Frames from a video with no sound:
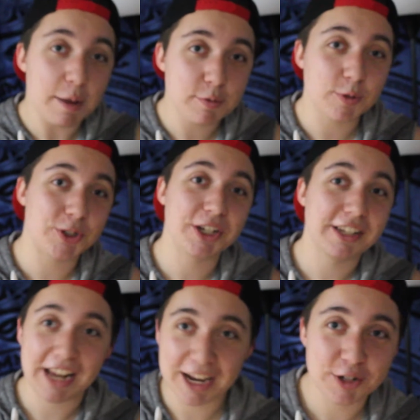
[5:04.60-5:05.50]
I'm switching
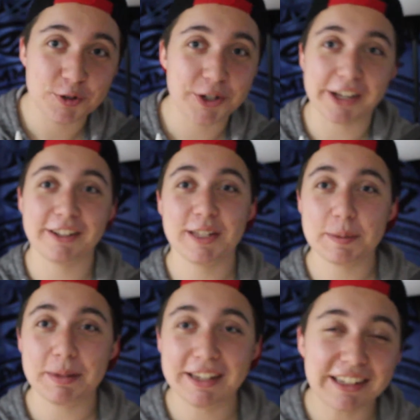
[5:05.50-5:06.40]
to Androgel,
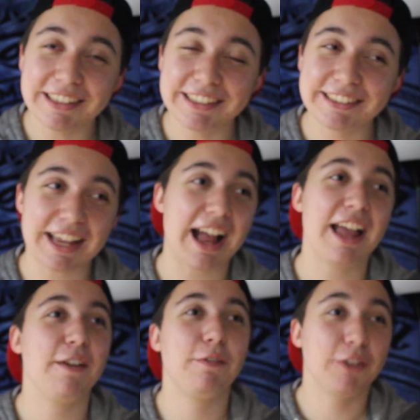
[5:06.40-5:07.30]
is because
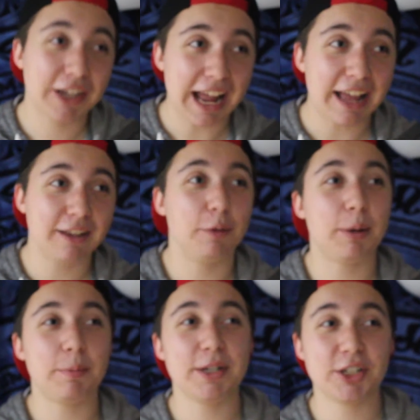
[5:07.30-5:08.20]
I forget
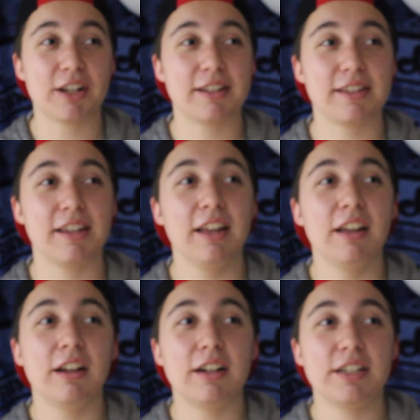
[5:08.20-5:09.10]
about my shots
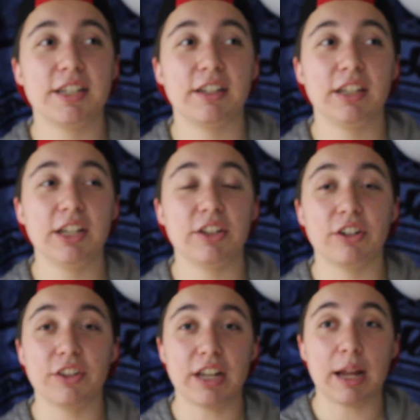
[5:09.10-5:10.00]
until
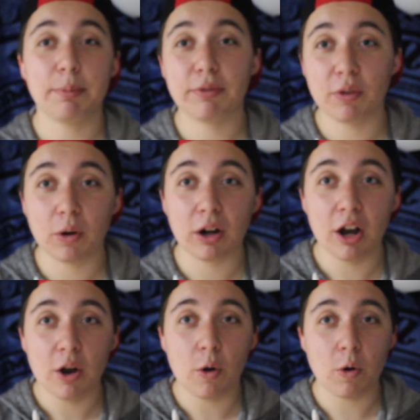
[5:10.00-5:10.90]
either the night before
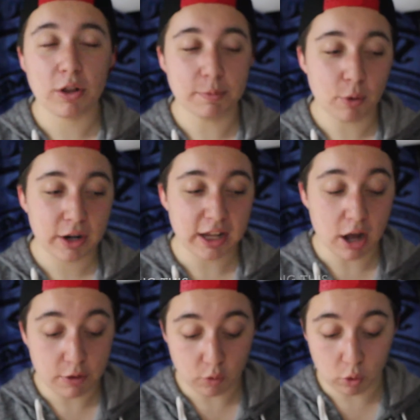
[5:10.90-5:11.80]
or the morning
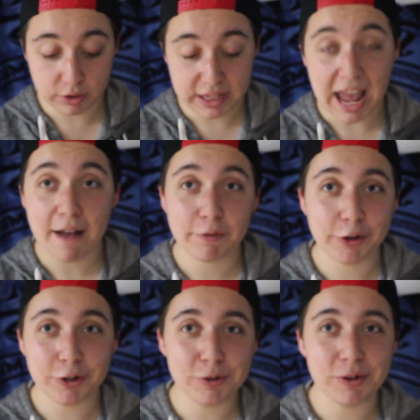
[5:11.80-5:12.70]
of or the
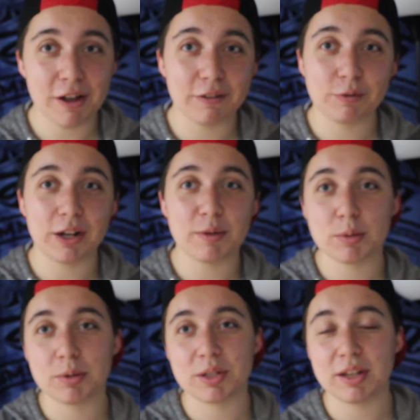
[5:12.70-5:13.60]
afternoon of, when I'm
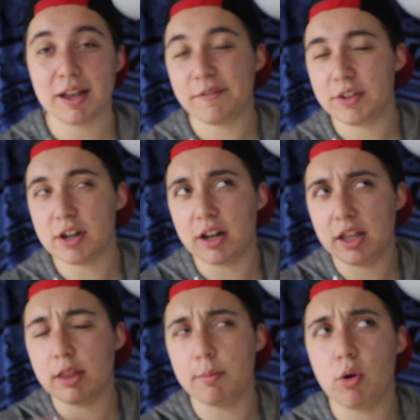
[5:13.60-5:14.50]
supposed to have done
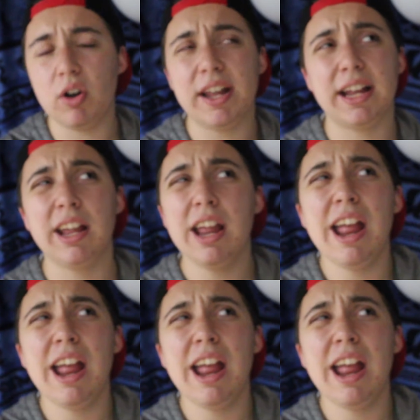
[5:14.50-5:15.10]
in the morning.